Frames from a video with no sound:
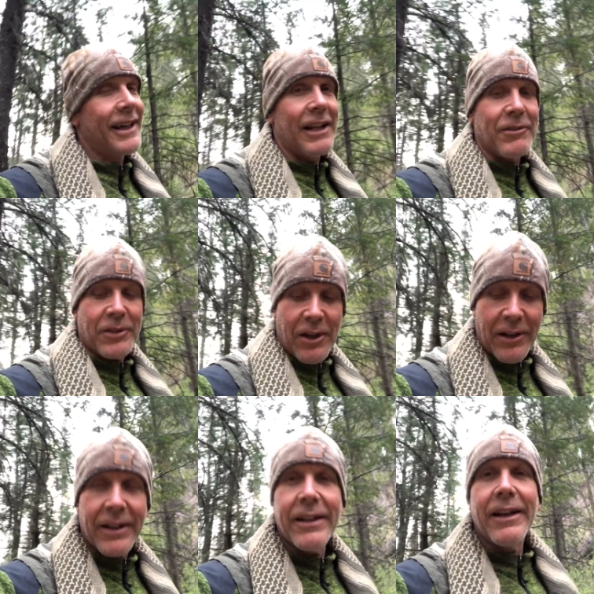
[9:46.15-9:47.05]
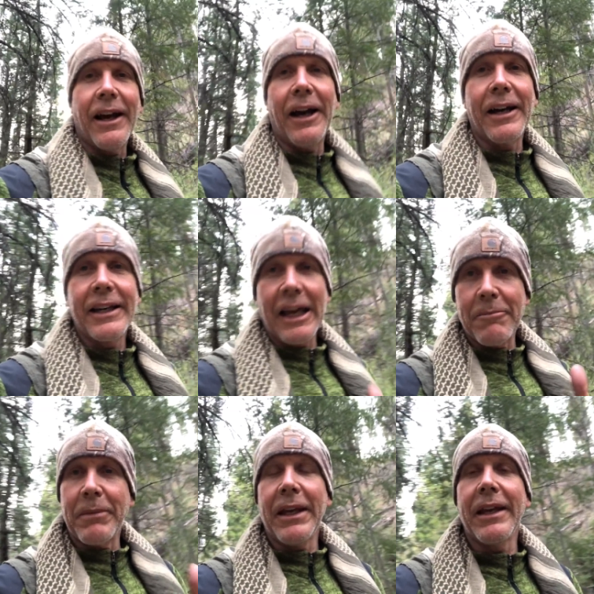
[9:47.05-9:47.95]
can't even talk,
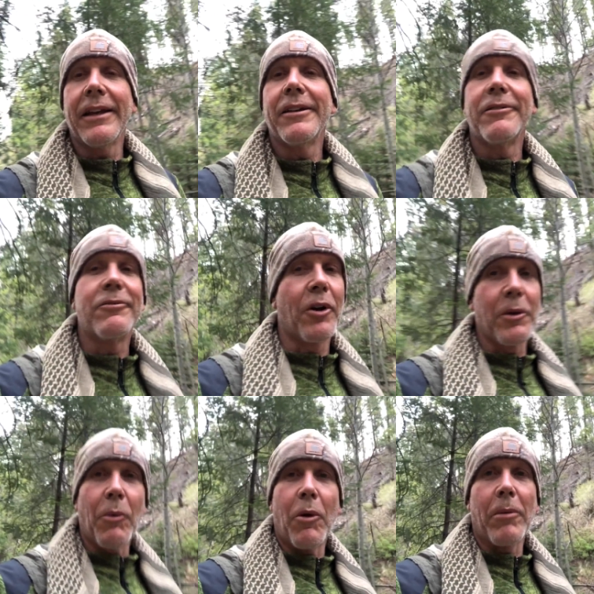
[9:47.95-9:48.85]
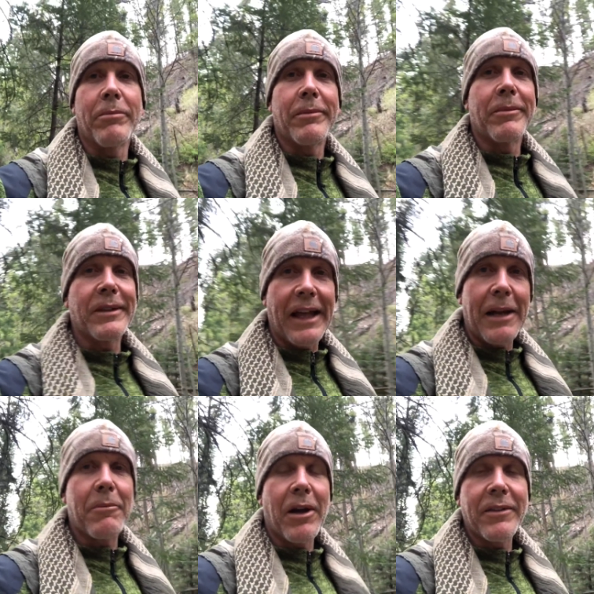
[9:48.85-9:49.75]
kept me very warm.
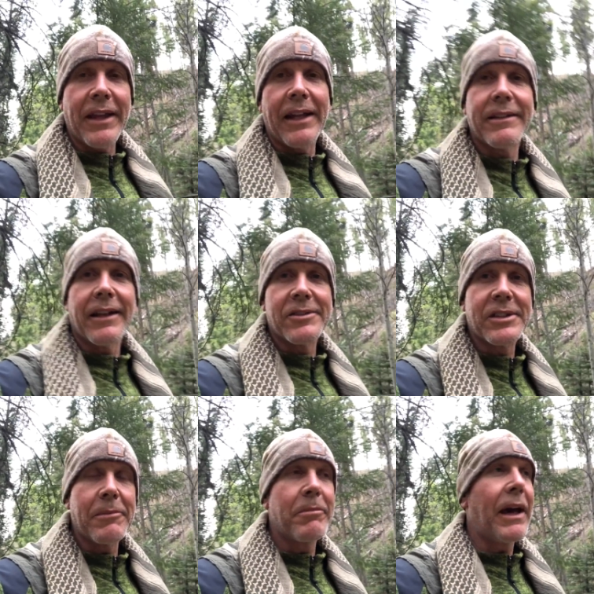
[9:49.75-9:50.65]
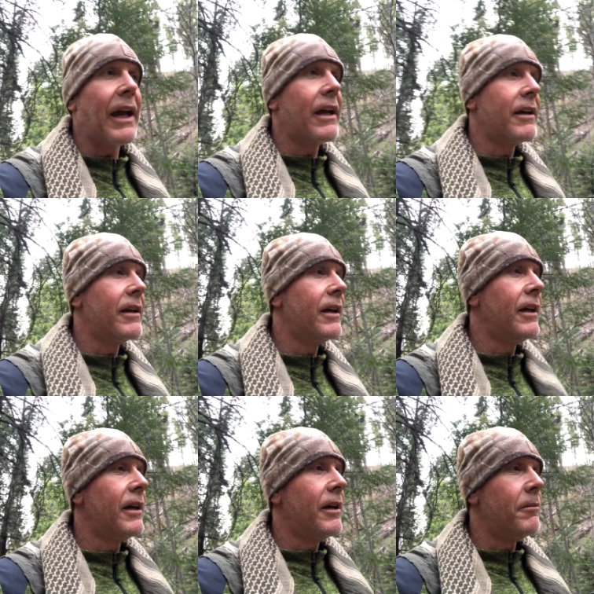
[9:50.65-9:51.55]
Glad I brought that sleep bag
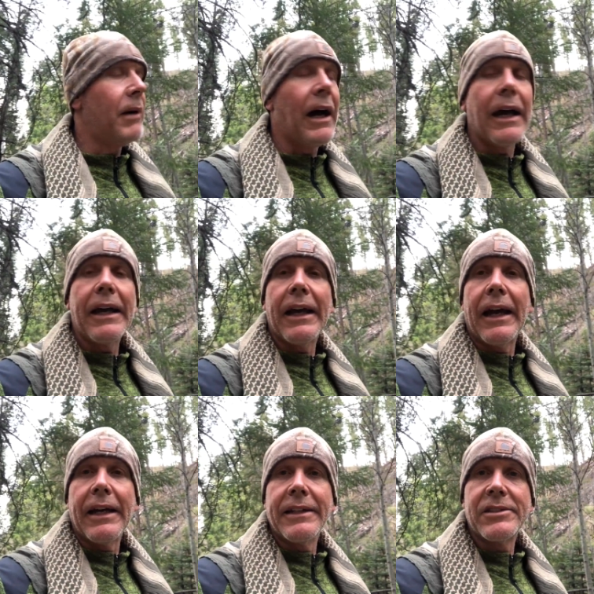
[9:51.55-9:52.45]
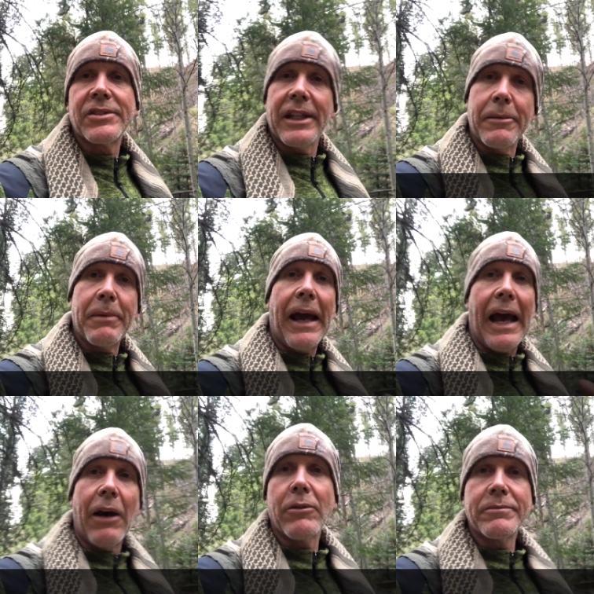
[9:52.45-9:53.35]
by. I did sleep
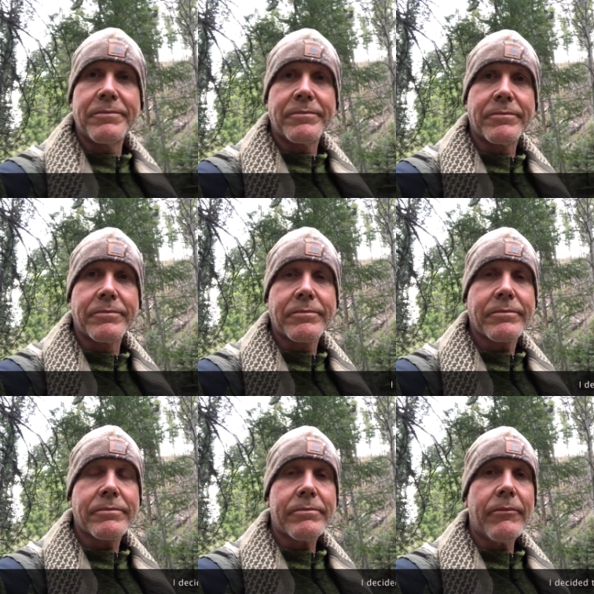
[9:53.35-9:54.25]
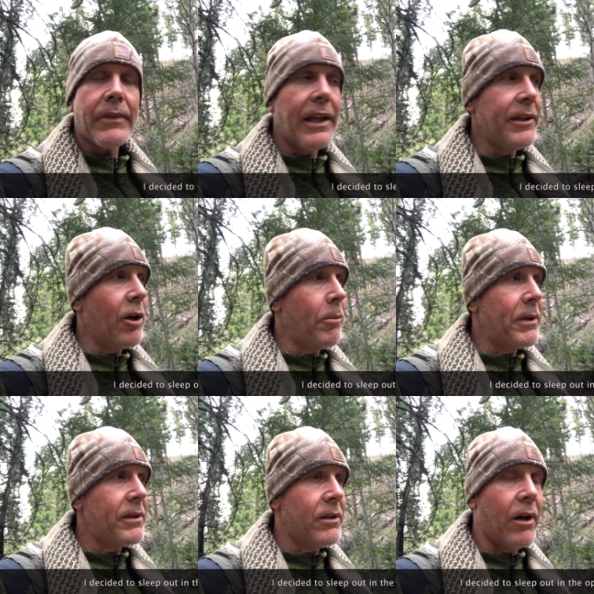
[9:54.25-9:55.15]
out in the
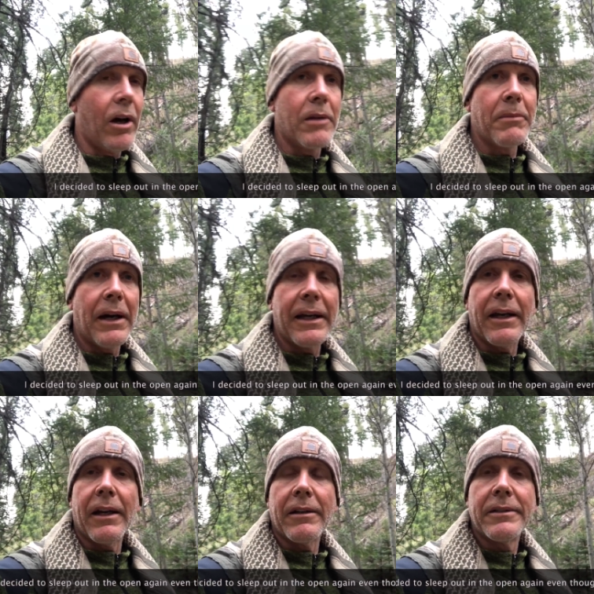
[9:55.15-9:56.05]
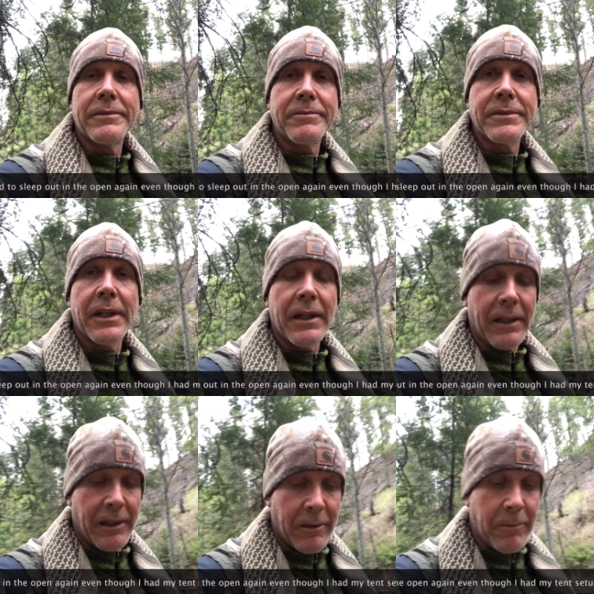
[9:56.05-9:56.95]
open on my
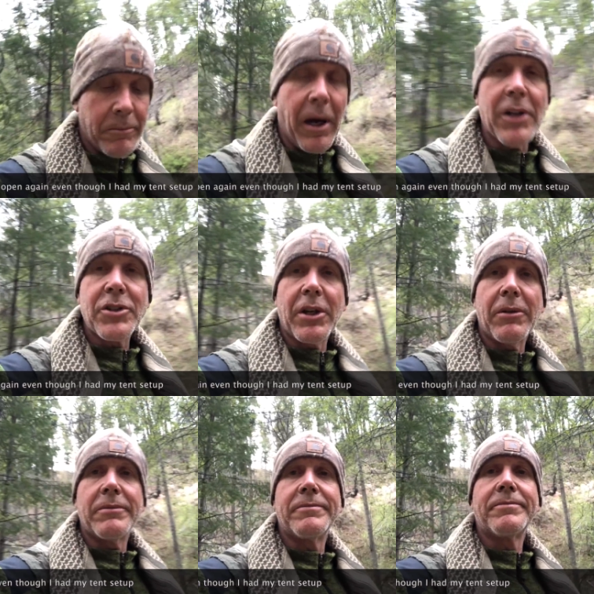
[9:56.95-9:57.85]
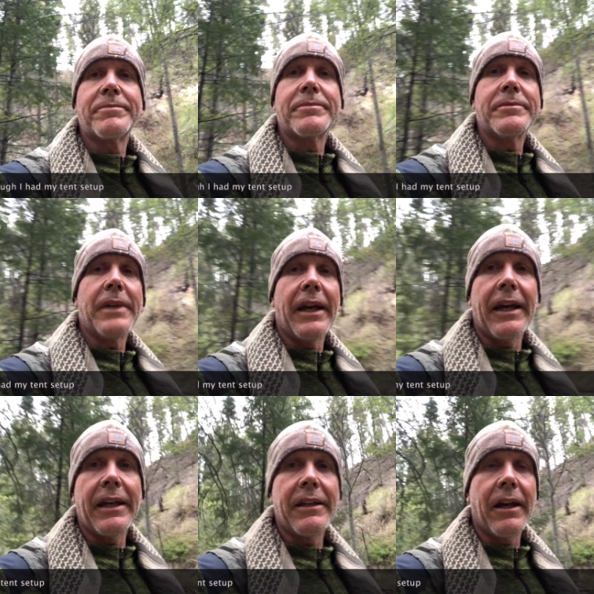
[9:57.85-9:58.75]
poncho,
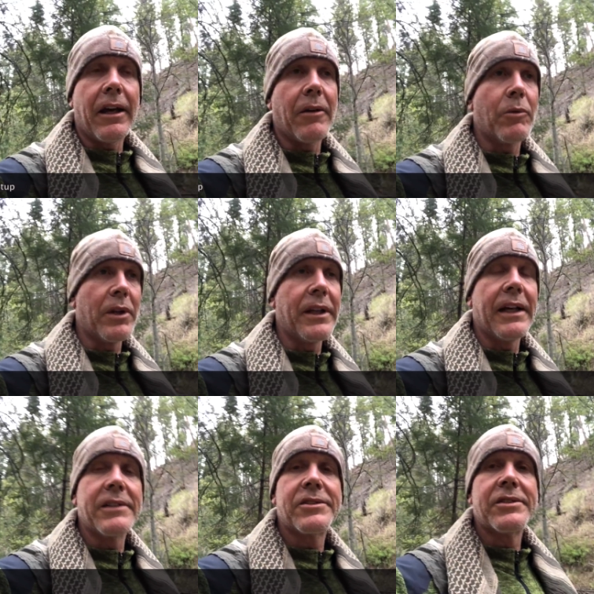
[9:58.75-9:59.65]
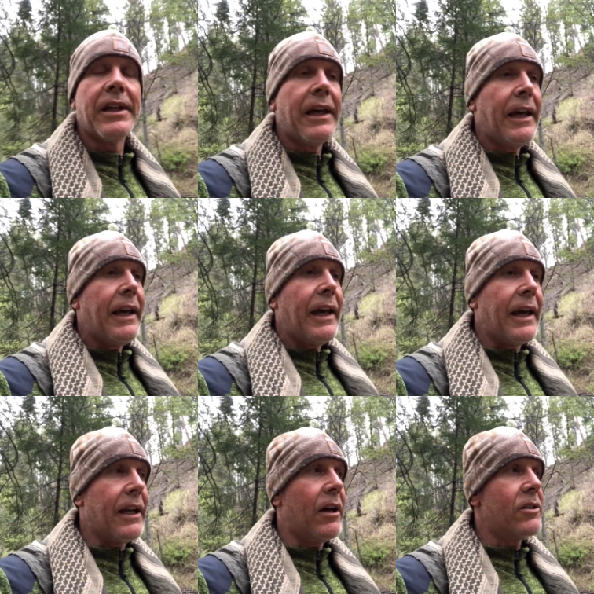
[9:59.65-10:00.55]
and really nice.
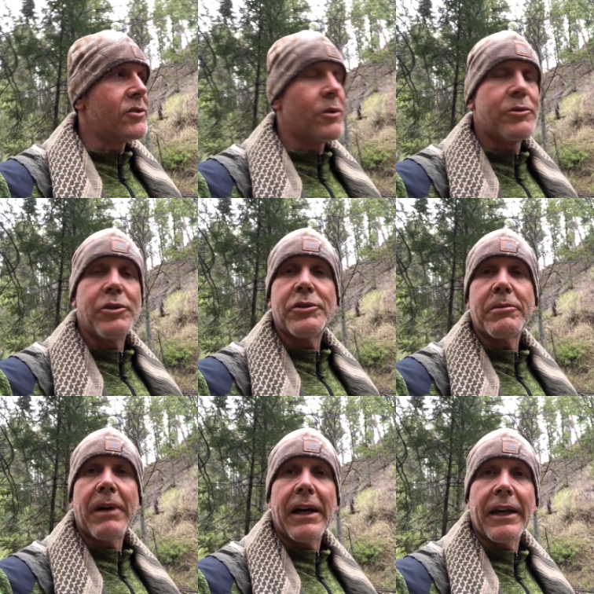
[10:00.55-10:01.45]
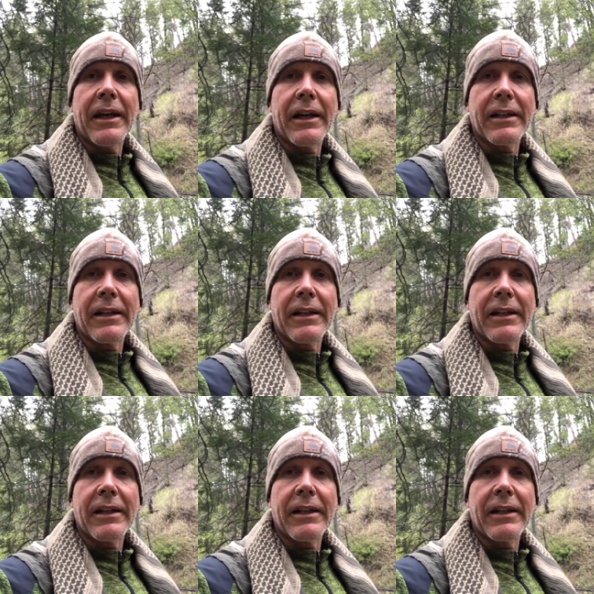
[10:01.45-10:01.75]
And I also was using my